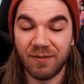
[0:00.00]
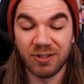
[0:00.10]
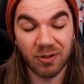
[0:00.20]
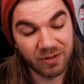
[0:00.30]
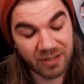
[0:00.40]
If you
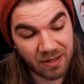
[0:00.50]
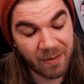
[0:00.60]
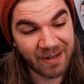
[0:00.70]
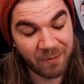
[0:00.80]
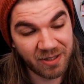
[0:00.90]
don't, then it
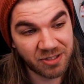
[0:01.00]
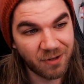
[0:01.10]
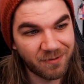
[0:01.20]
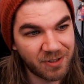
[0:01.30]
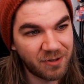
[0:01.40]
may not be the
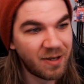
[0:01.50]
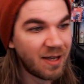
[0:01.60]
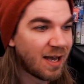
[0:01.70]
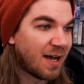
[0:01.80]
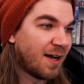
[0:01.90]
show for you.
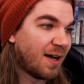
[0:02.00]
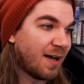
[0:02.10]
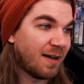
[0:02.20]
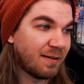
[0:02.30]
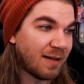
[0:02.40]

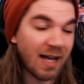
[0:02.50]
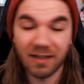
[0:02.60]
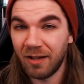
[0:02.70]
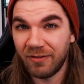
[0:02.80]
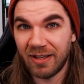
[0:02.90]
I
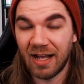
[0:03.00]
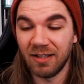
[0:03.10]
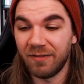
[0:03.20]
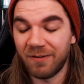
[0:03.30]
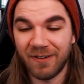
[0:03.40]
love it. I
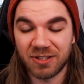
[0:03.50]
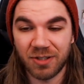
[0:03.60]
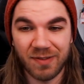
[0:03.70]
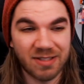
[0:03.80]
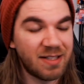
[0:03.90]
love the fan
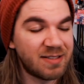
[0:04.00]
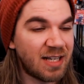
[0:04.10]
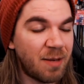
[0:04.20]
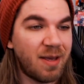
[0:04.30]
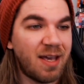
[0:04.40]
service in this
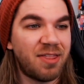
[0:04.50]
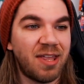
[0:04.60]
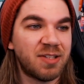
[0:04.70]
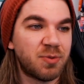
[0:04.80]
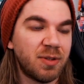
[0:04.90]
anime. I
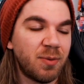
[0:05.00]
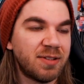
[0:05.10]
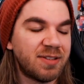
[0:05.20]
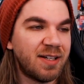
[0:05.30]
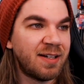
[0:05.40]
think it's really
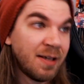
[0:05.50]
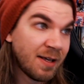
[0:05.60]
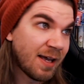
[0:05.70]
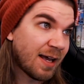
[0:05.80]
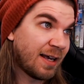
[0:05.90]
well done.
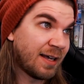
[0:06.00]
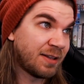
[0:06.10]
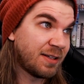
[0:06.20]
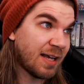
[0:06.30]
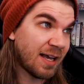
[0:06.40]

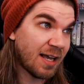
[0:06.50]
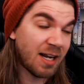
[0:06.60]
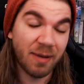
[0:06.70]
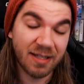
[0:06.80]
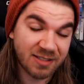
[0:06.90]
And the
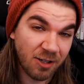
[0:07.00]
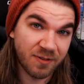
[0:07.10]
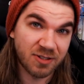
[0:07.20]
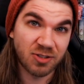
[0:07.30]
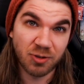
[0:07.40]
anime
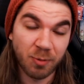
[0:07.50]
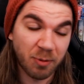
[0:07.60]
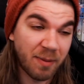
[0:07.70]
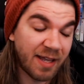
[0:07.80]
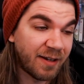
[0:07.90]
itself is
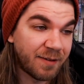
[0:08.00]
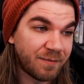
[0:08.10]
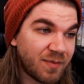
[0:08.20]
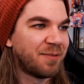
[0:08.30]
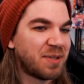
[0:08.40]
super meta.
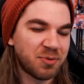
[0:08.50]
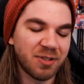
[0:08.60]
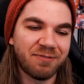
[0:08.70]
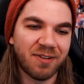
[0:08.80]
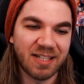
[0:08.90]
It's
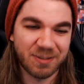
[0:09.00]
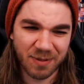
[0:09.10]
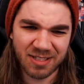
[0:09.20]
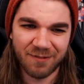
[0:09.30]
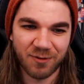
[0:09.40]
really funny,
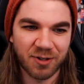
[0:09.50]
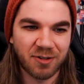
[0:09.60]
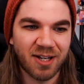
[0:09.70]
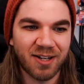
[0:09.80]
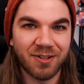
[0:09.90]
especially if you're
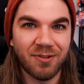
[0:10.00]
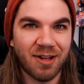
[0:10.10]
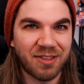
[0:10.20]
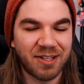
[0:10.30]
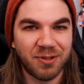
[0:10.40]
an otaku.
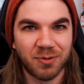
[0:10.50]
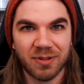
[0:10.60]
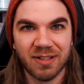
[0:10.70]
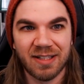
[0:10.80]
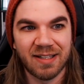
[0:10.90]
I think you'll
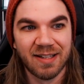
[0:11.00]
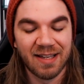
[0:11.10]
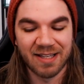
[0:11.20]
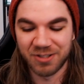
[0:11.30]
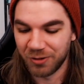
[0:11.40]
really
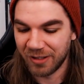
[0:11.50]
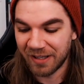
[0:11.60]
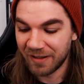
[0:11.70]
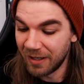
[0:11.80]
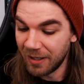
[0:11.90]
enjoy
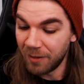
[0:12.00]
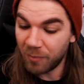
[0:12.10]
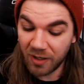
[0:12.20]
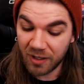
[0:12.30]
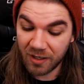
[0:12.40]
it.
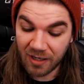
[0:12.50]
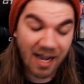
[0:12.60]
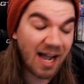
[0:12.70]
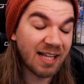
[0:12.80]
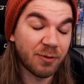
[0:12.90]
But
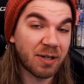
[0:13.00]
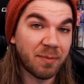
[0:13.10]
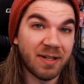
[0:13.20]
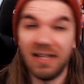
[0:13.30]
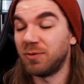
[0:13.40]
I highly
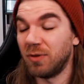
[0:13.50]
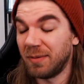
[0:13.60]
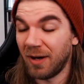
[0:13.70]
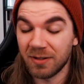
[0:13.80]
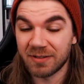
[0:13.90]
recommend it. It's one
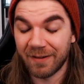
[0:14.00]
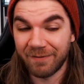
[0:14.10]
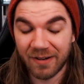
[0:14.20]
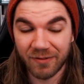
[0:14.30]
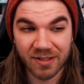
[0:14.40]
of my all-time
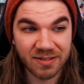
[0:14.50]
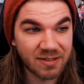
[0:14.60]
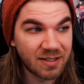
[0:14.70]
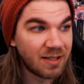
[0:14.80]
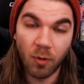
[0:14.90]

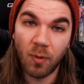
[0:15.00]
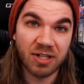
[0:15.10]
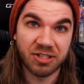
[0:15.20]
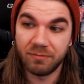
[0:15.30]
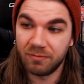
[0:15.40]
favorites. Go
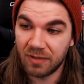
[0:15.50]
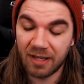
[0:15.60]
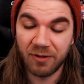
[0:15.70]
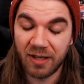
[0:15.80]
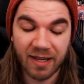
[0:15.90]
watch it
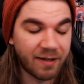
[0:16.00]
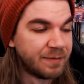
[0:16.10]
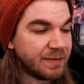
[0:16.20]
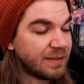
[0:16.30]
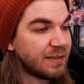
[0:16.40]
if you can.